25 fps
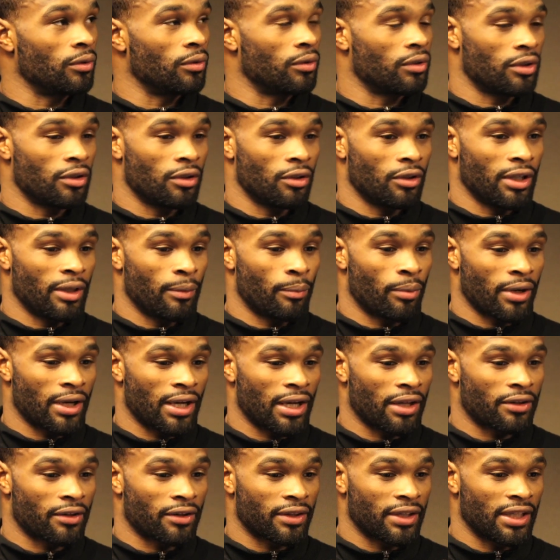They bring
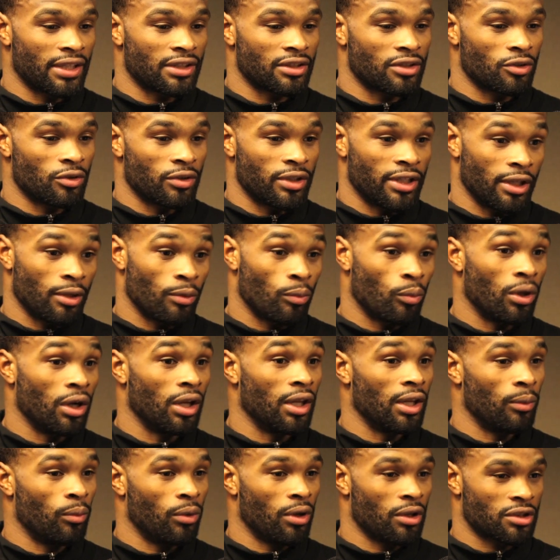out the things you did
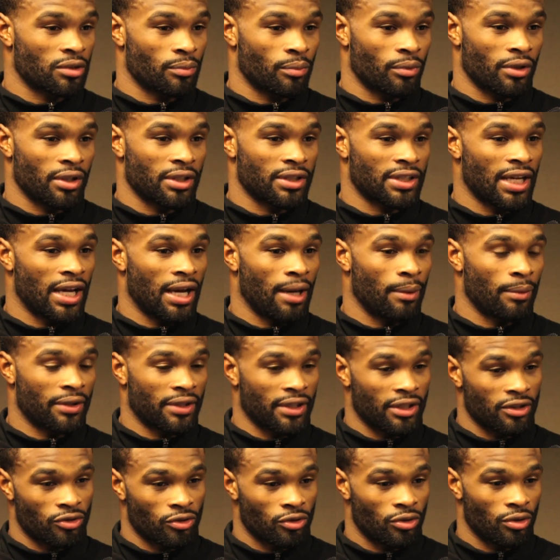well at once upon a time, the
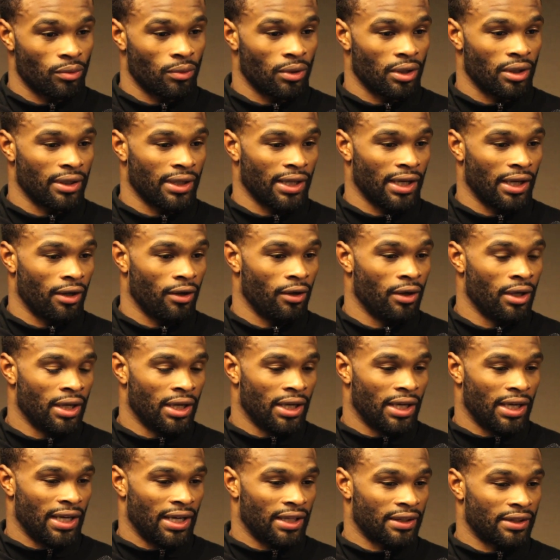things you do well now.
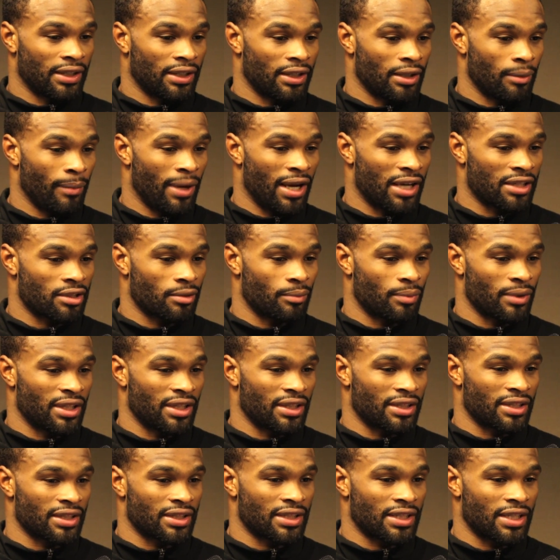And I think a matchup
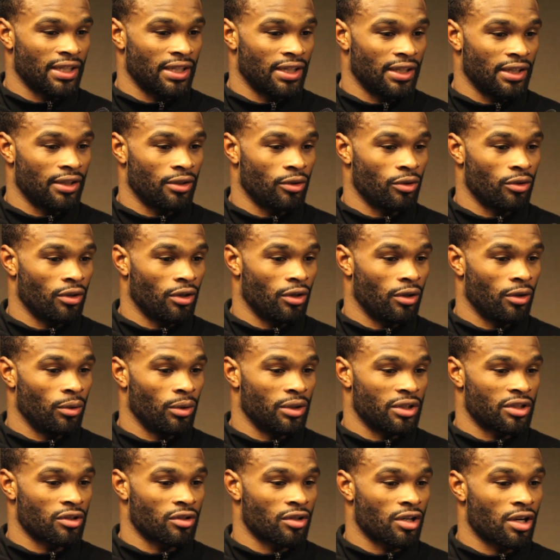against this kid, he's
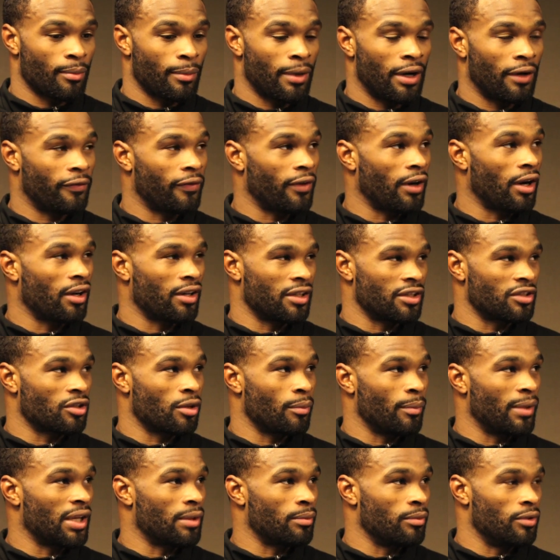going to come out fire and he's
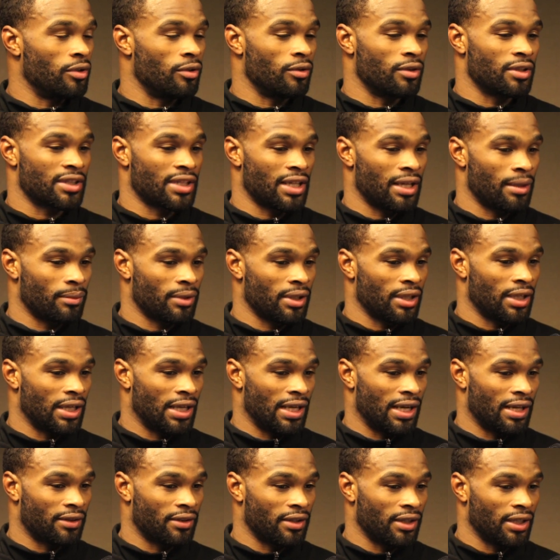going to make me do the same thing.
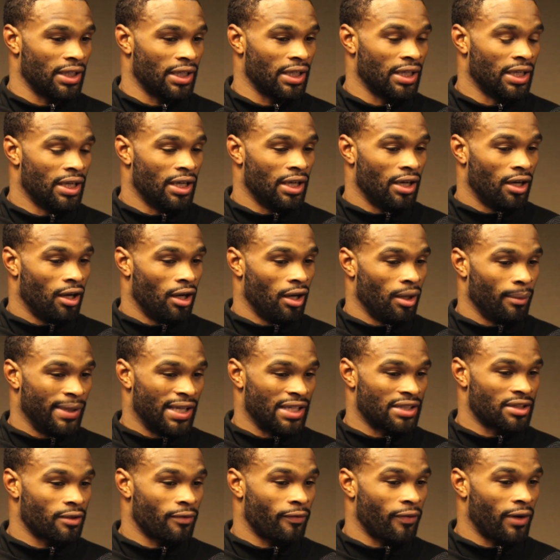And I think
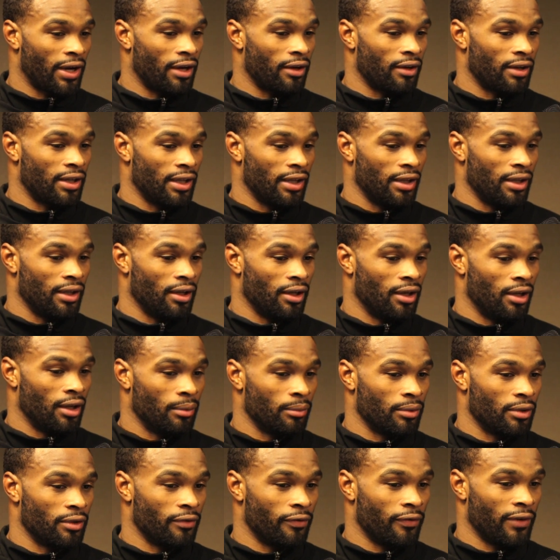that's a fighter
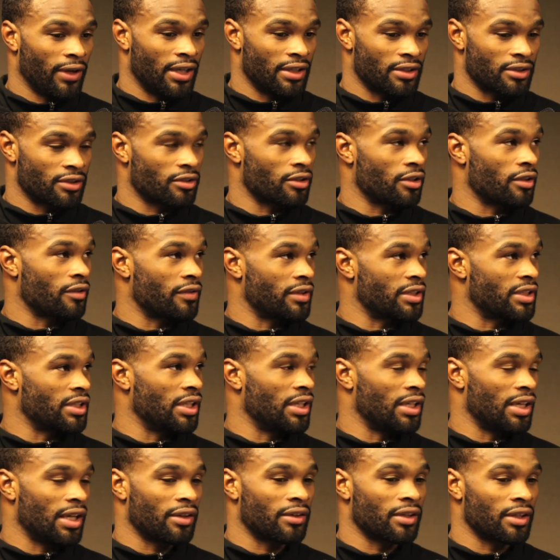that the fans deserve to see,
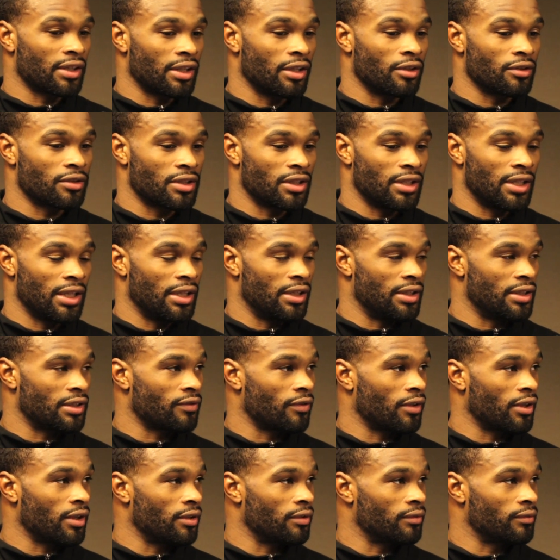and I think they'll see that in this
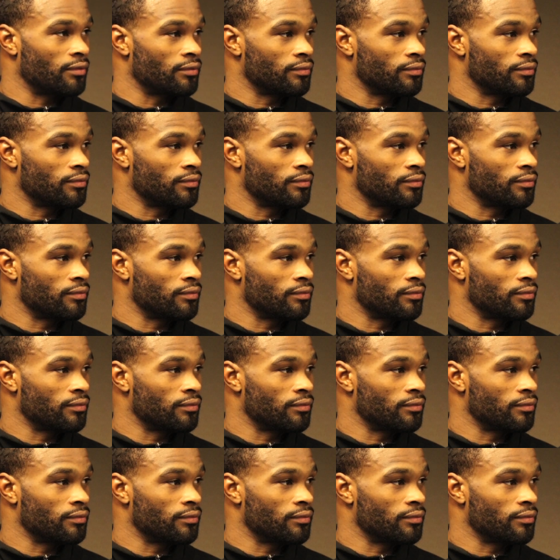fight.